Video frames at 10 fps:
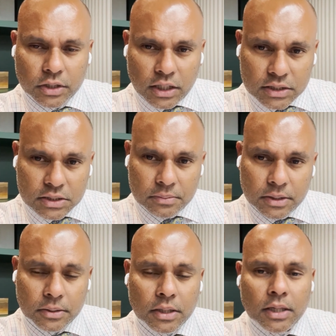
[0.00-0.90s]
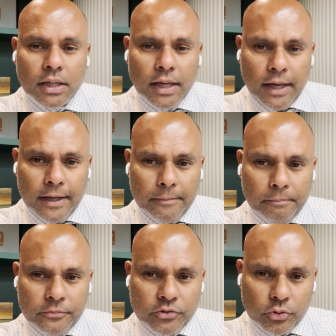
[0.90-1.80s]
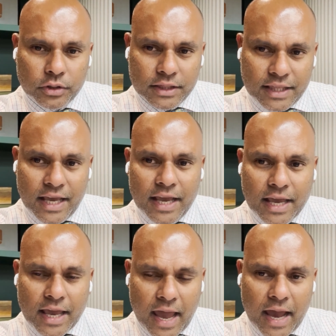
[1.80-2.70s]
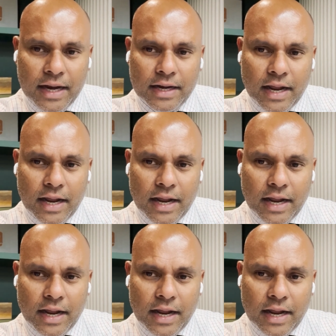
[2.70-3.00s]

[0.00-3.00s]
customer, so they can